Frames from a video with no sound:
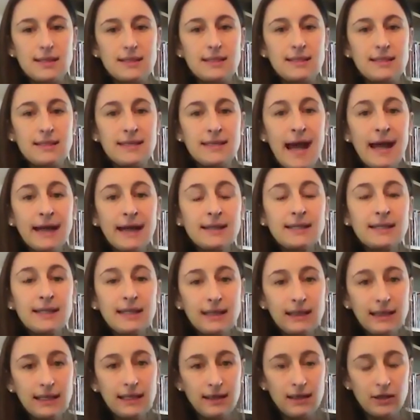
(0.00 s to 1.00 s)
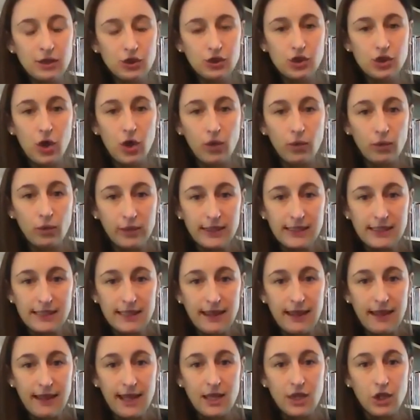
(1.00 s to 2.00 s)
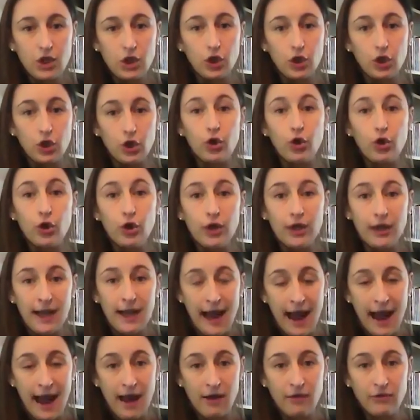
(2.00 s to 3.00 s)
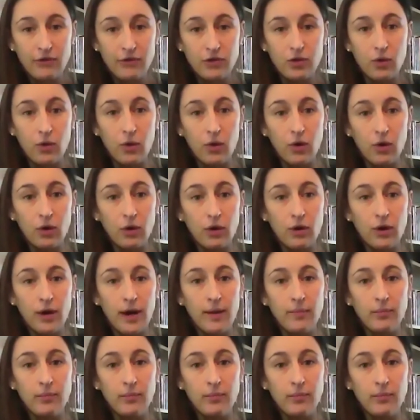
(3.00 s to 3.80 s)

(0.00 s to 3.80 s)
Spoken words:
Technically, there's no reason that you couldn't have your